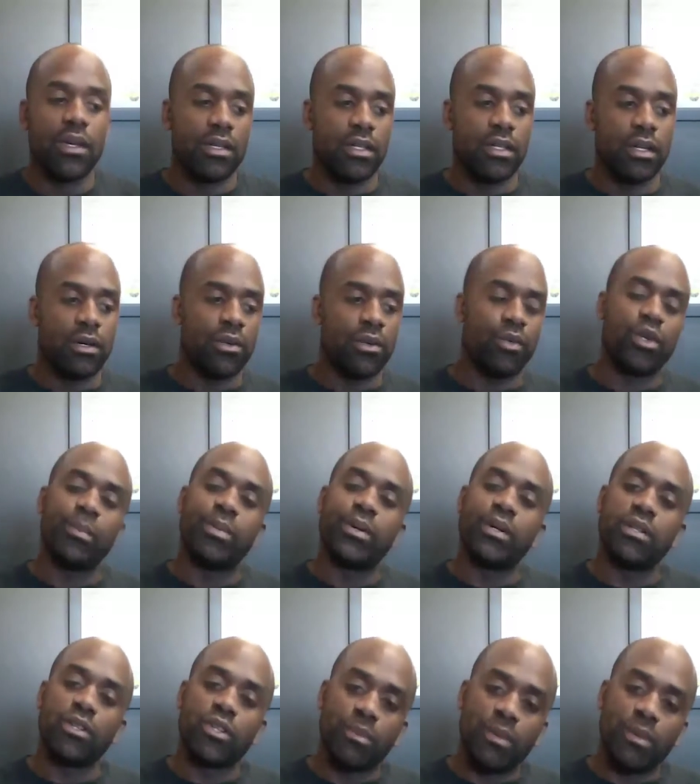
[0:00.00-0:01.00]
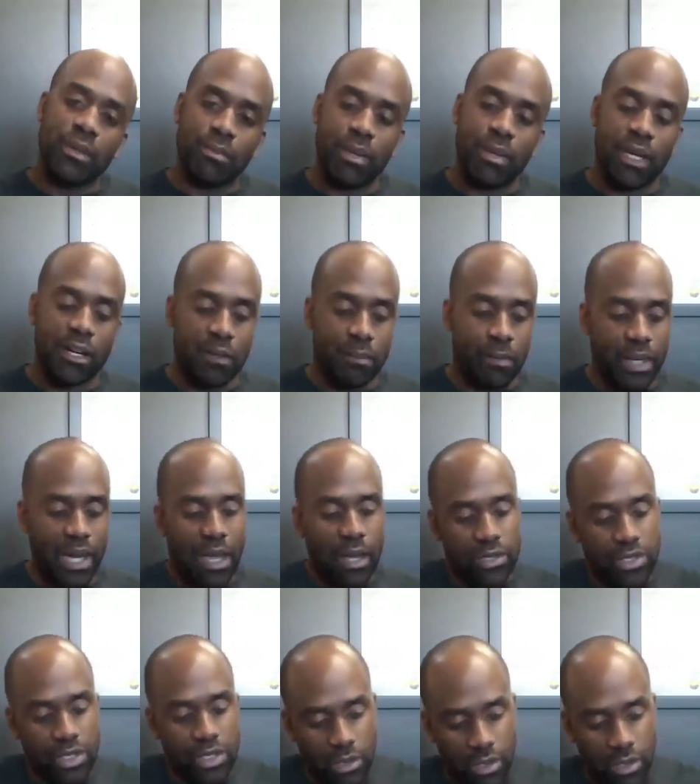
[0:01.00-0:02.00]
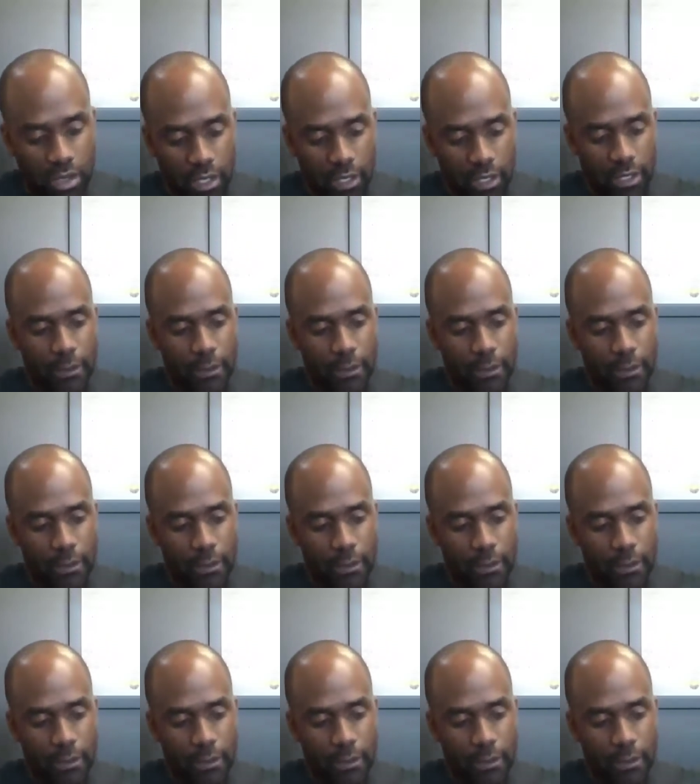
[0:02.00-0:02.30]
You know, we'll be a little bit bigger, but I also,